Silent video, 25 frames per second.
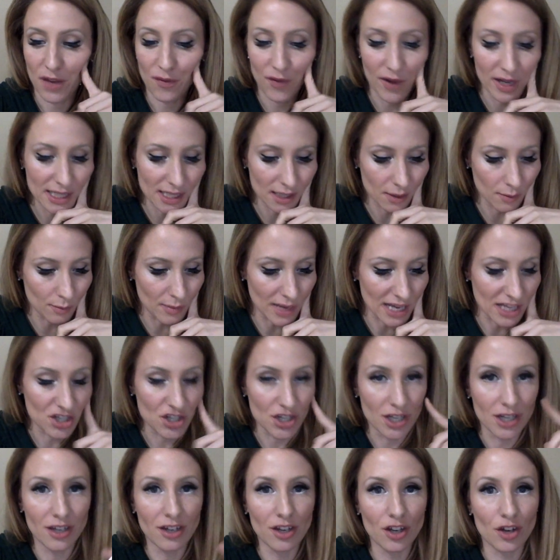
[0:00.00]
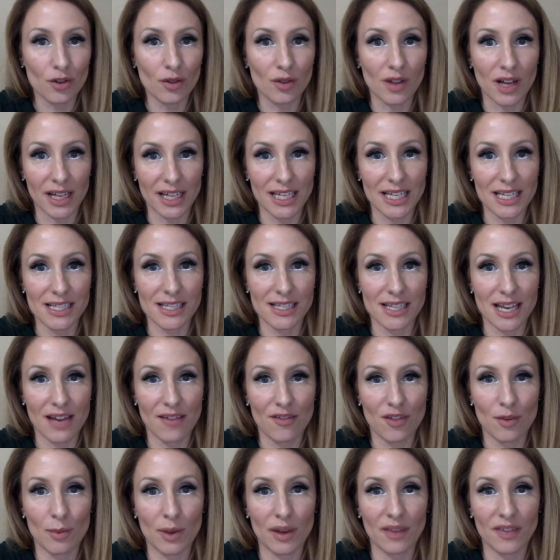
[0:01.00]
if I didn't mention, your luckiest day
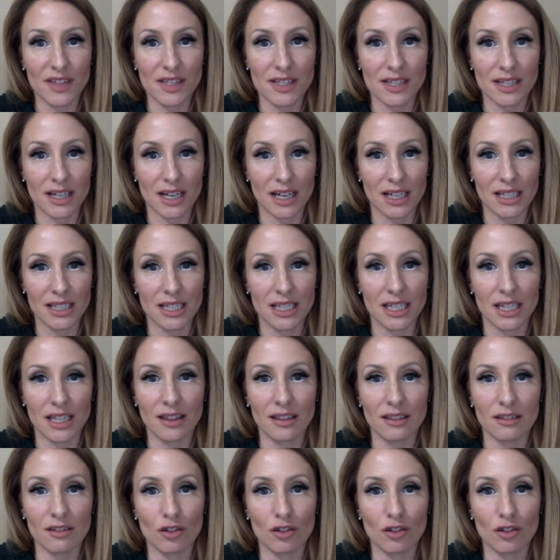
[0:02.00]
of the month is the nineteenth.